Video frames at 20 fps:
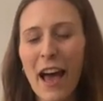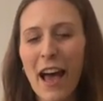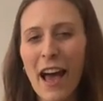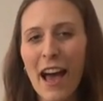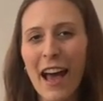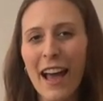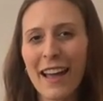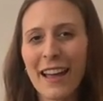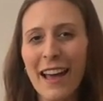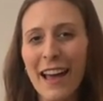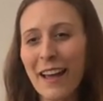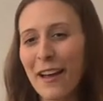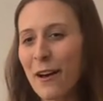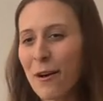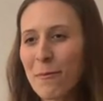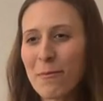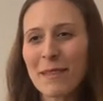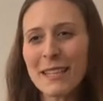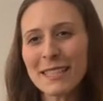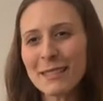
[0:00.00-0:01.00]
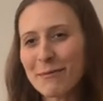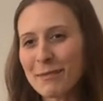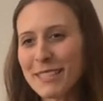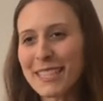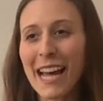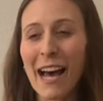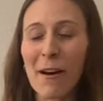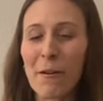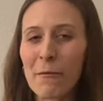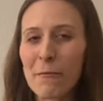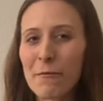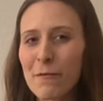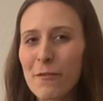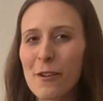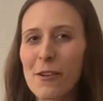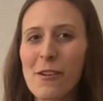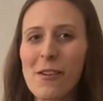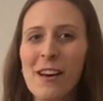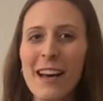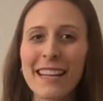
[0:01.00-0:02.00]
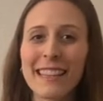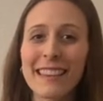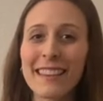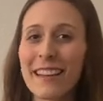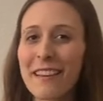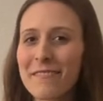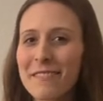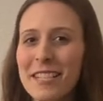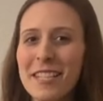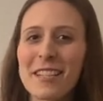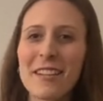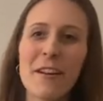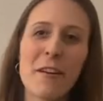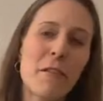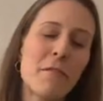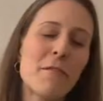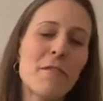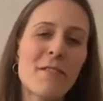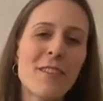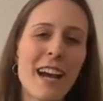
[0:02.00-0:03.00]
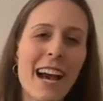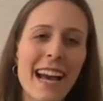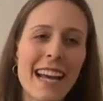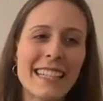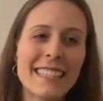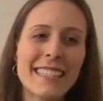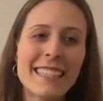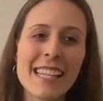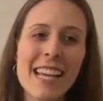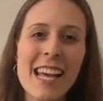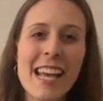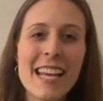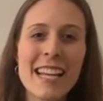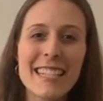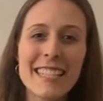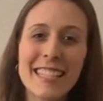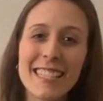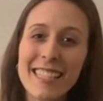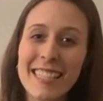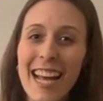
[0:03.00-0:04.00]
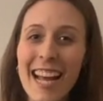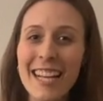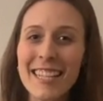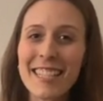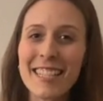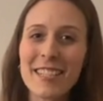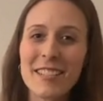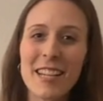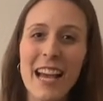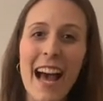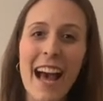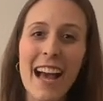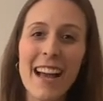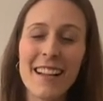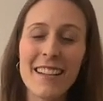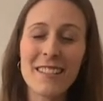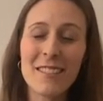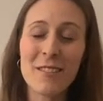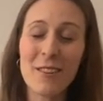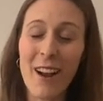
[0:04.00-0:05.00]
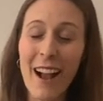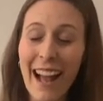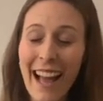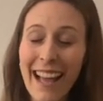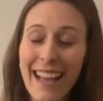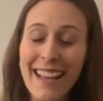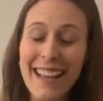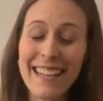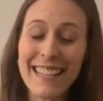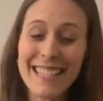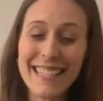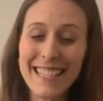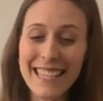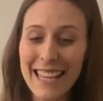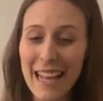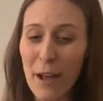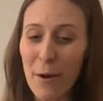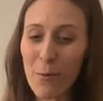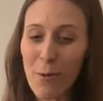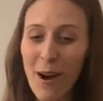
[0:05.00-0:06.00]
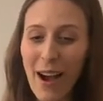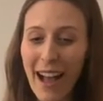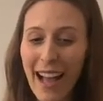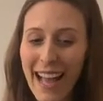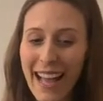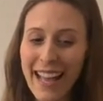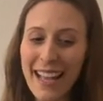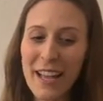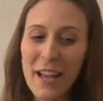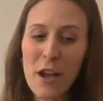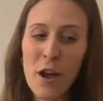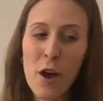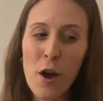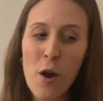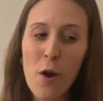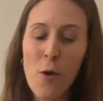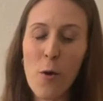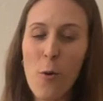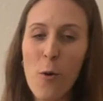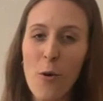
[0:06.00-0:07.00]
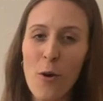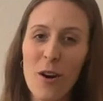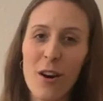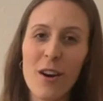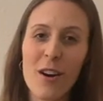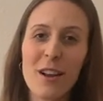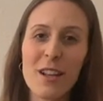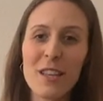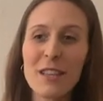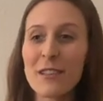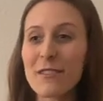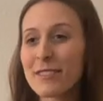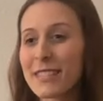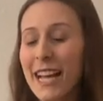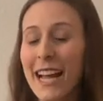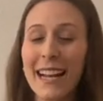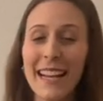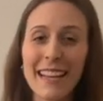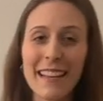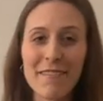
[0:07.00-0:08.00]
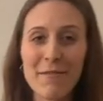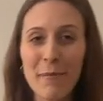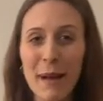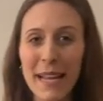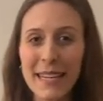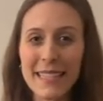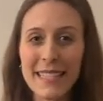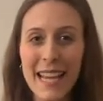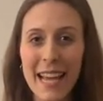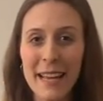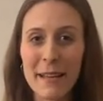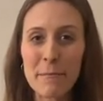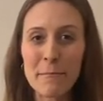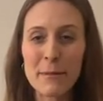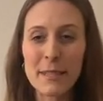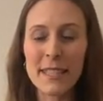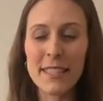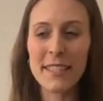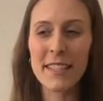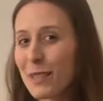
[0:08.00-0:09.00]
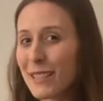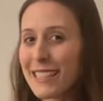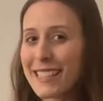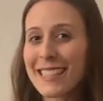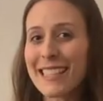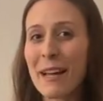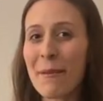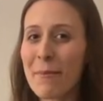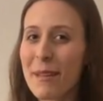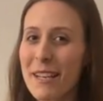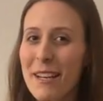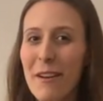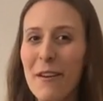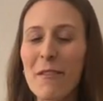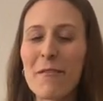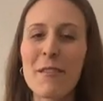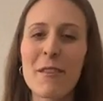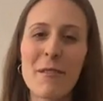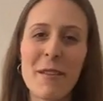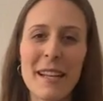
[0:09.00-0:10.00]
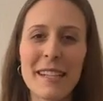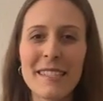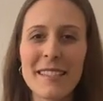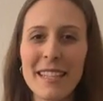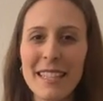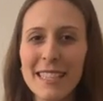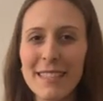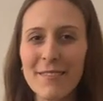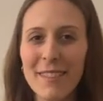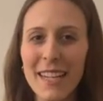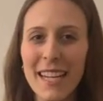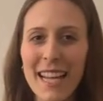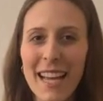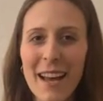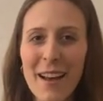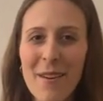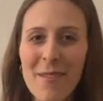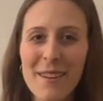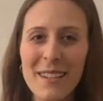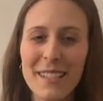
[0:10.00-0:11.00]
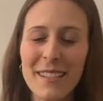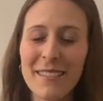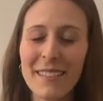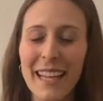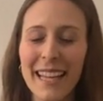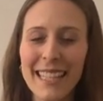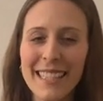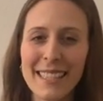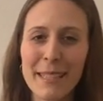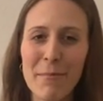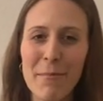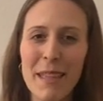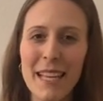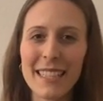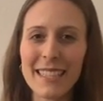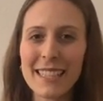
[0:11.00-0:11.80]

I, I hope this was helpful. I'd love to know if you guys decide to try a D I Y or use any of my tips. Please let me know if you liked this video and you'd like something